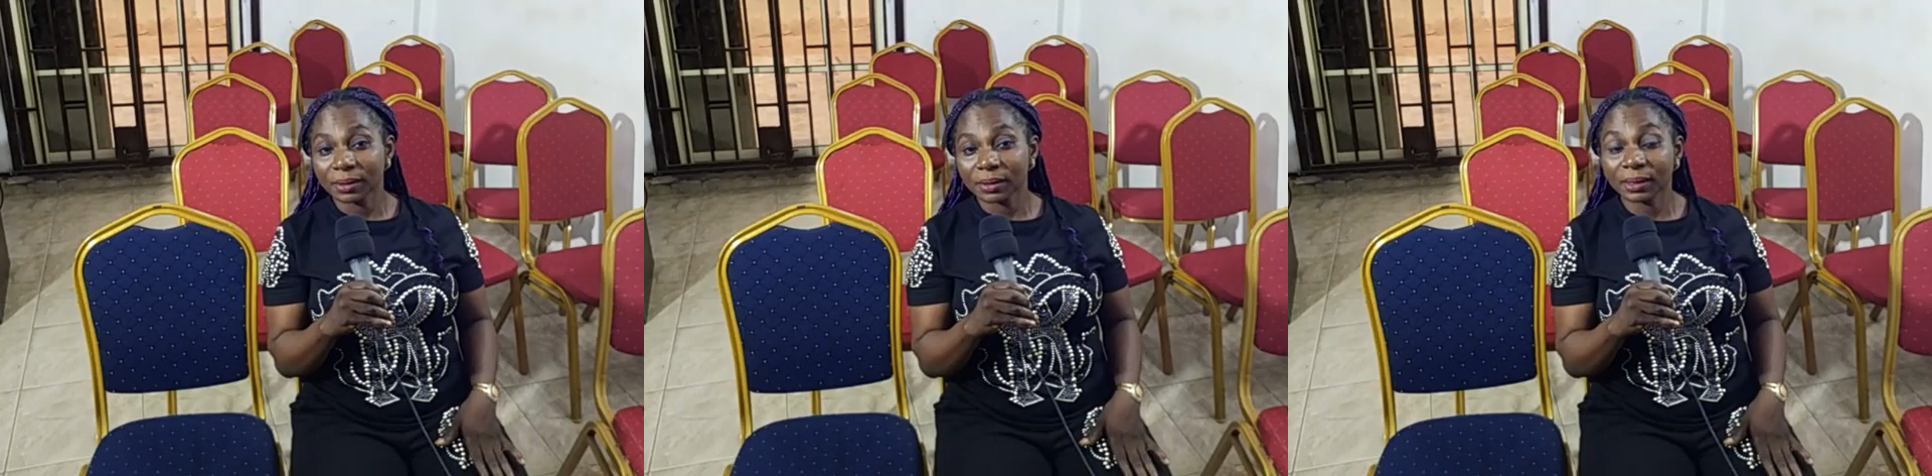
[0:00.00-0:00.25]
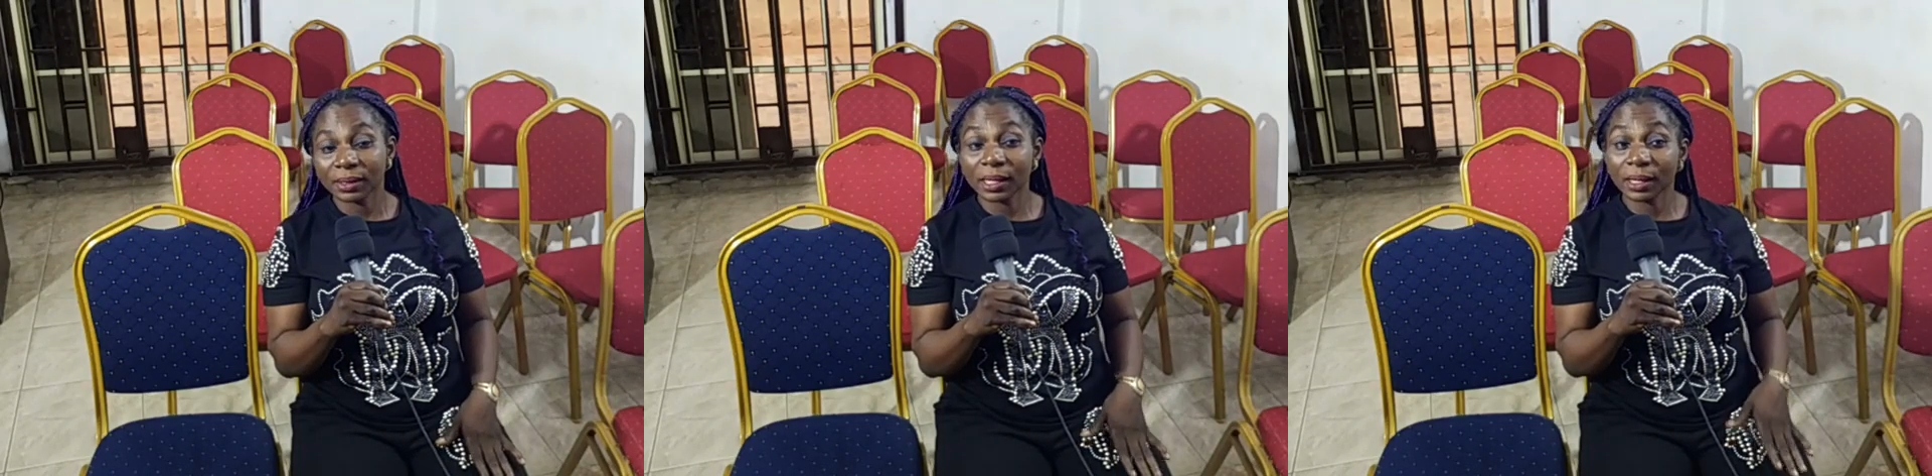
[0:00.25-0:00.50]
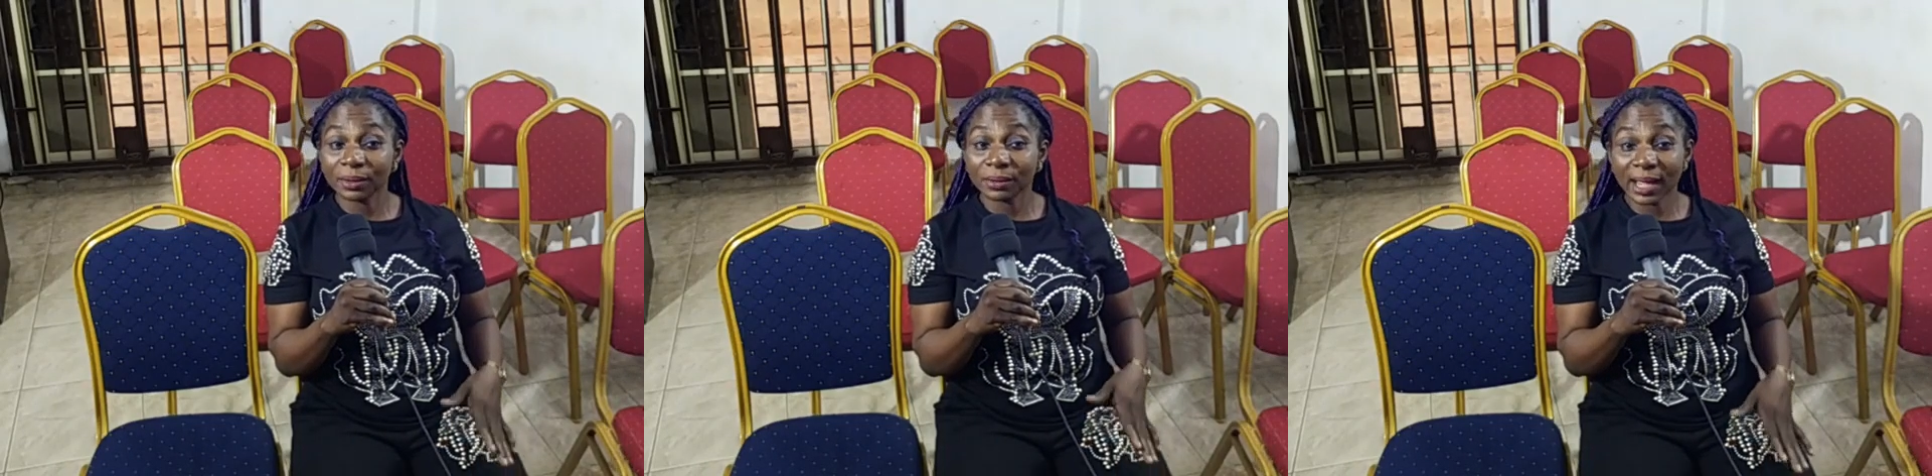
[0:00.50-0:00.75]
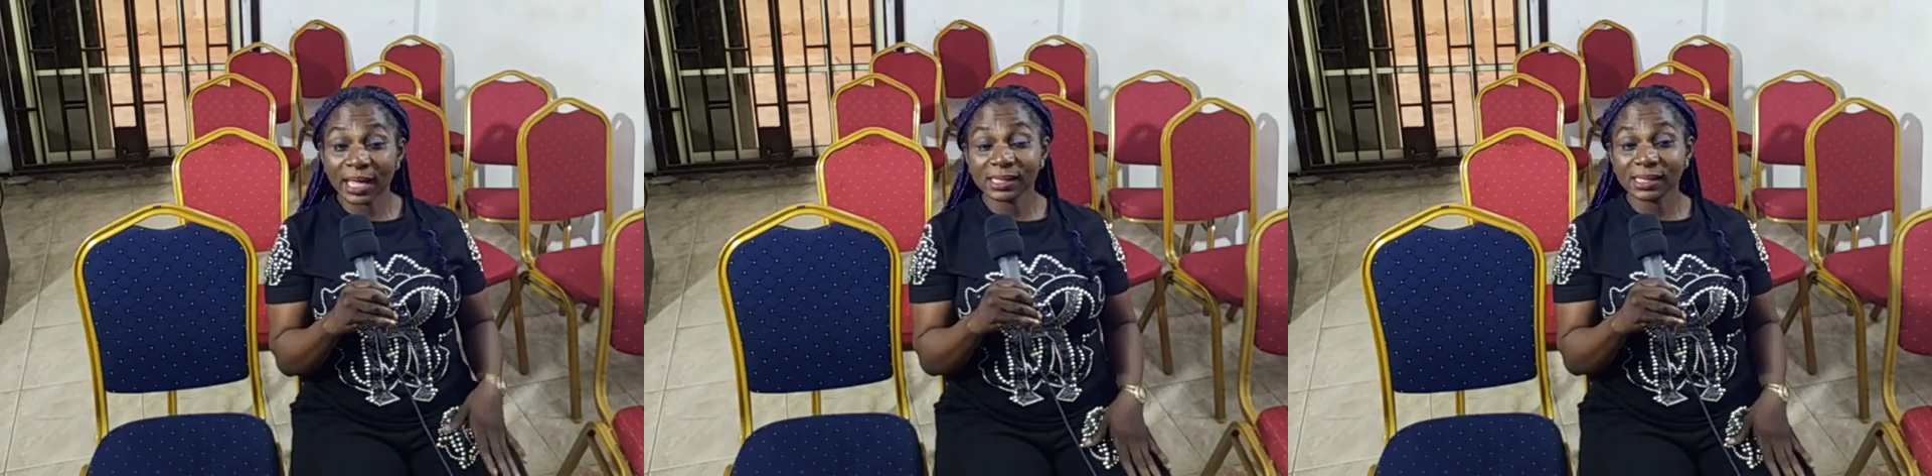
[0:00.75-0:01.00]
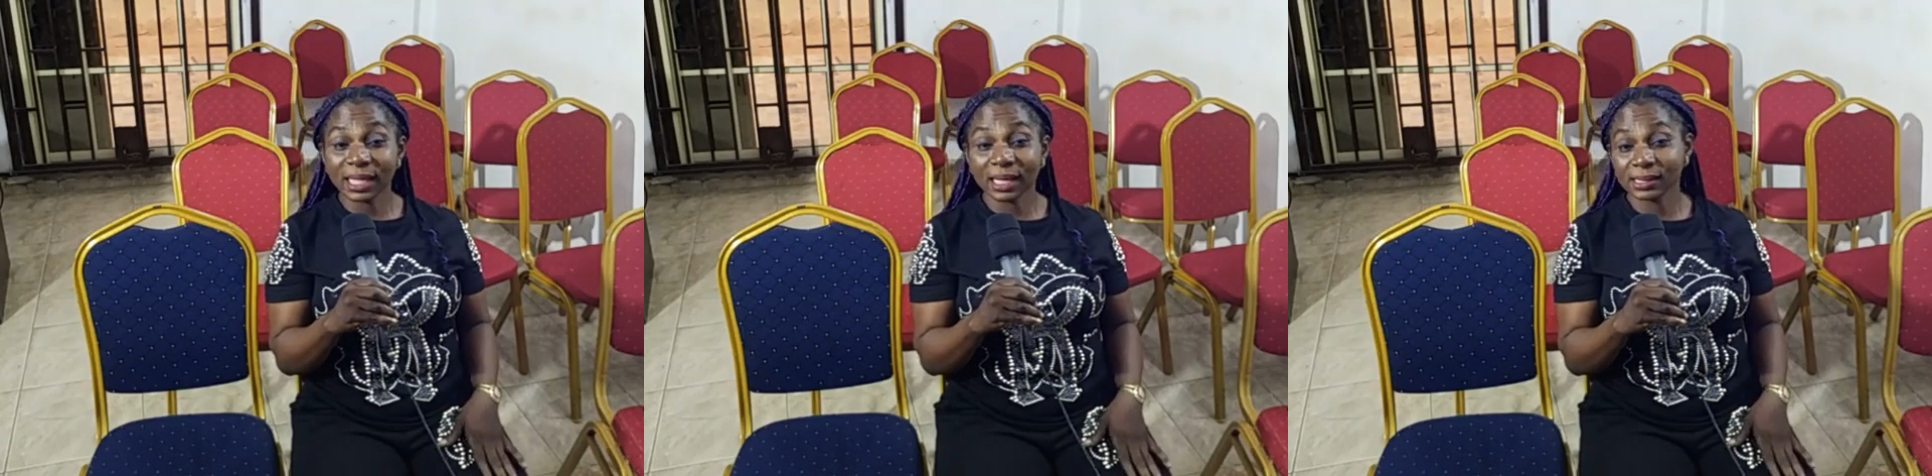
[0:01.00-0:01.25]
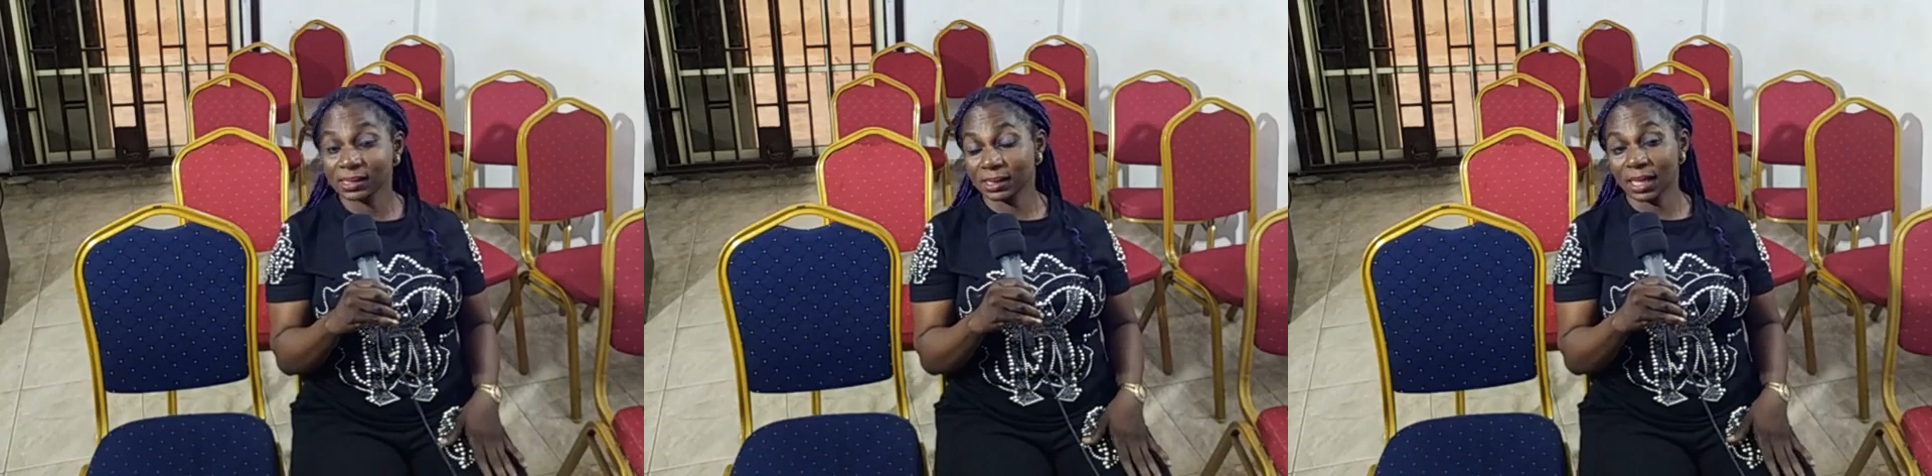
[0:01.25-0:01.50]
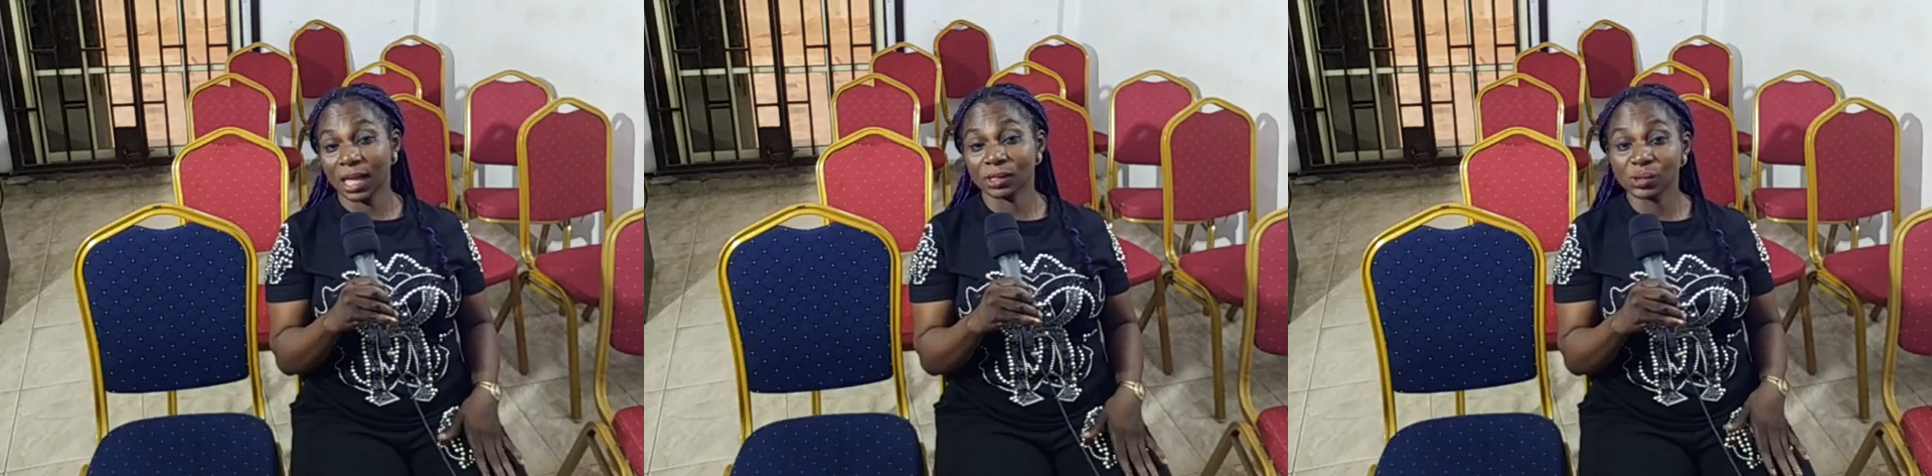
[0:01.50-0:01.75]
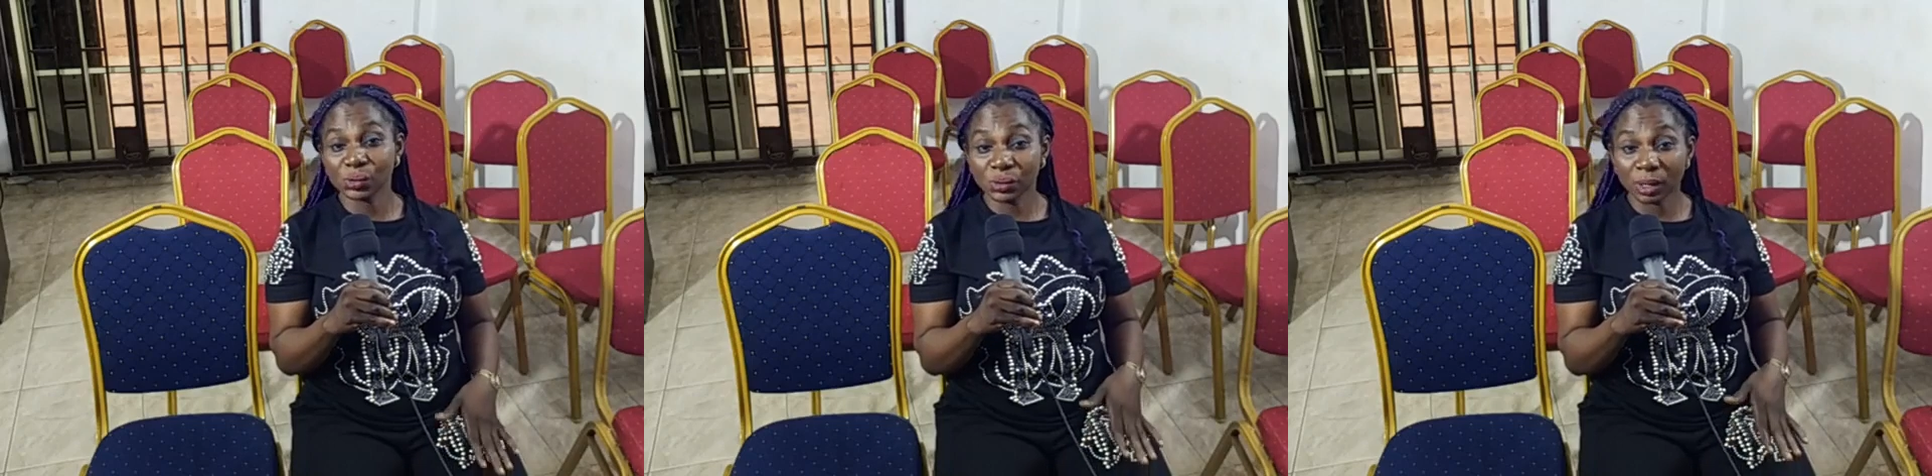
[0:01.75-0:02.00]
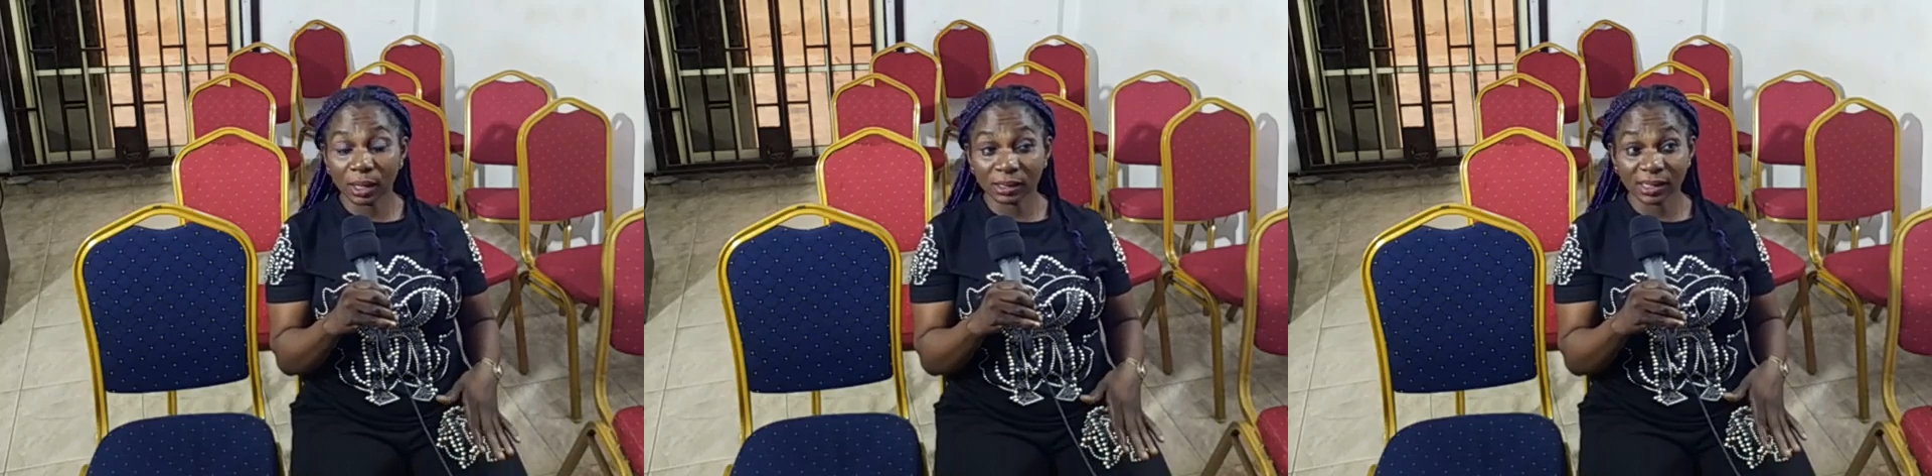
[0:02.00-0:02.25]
They write that I should not,